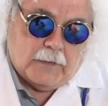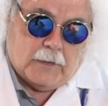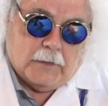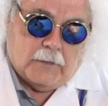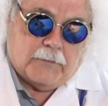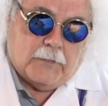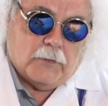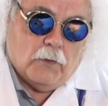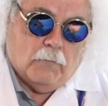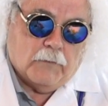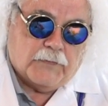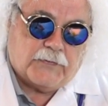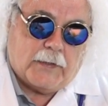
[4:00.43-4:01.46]
Anything
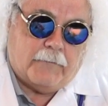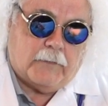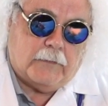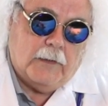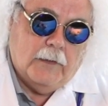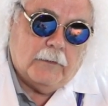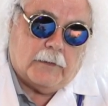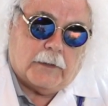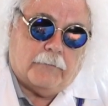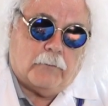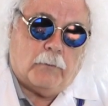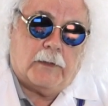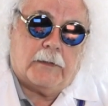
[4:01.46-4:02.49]
over 7, like
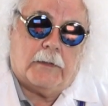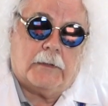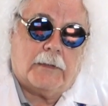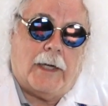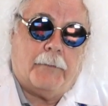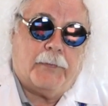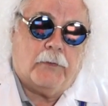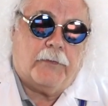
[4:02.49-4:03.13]
if it went to the top